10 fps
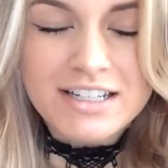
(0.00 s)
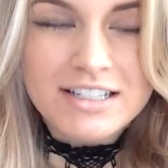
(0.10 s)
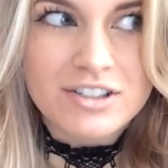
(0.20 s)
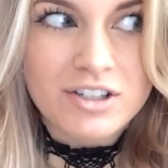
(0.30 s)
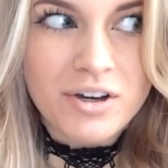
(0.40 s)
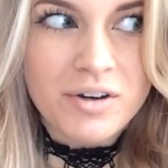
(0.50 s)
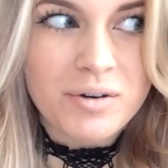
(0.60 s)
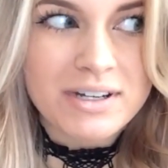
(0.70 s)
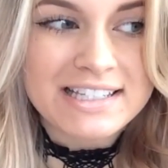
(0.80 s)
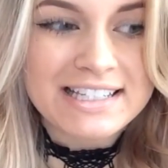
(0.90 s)

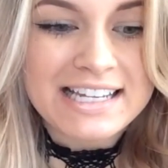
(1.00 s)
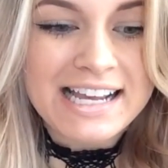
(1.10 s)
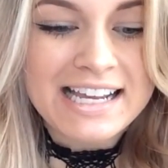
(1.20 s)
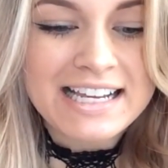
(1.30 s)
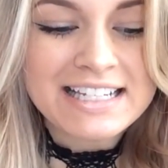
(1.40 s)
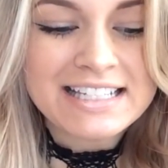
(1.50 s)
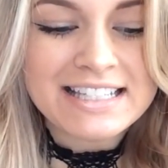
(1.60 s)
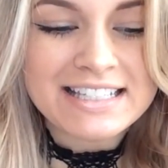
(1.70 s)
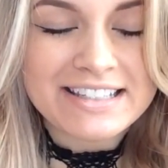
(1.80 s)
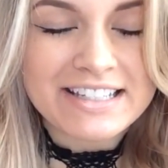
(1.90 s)
So
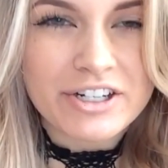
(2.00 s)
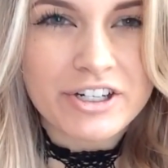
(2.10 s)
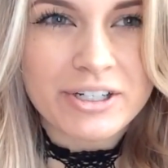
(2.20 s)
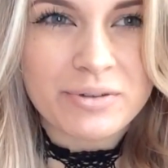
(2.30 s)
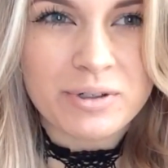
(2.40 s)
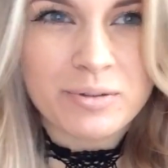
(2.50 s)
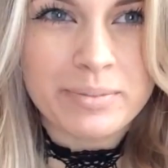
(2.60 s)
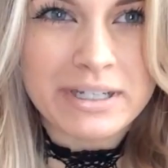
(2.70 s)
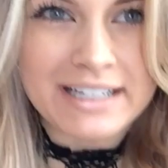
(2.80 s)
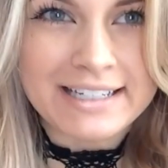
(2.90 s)
today's secret will
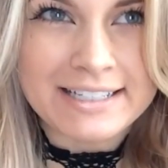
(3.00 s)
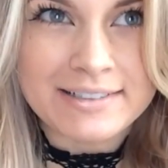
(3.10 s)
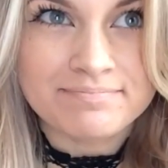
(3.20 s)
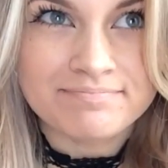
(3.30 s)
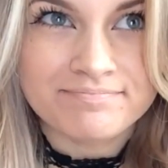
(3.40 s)
be,